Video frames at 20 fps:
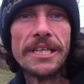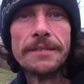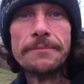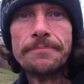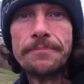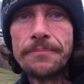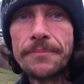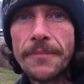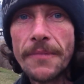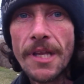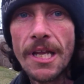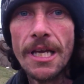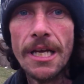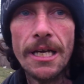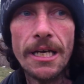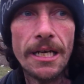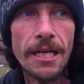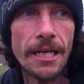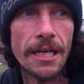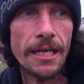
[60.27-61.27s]
away.
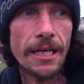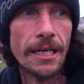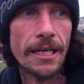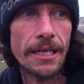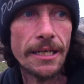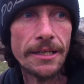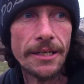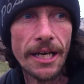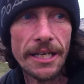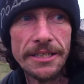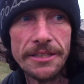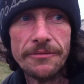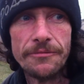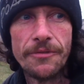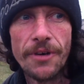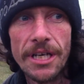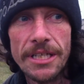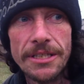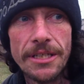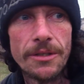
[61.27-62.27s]
And I
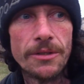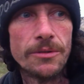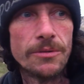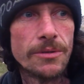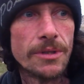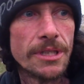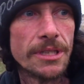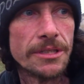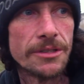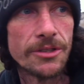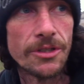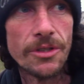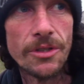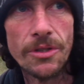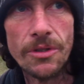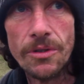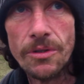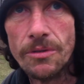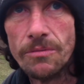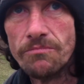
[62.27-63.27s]
didn't find out
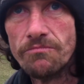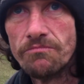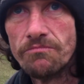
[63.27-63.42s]
until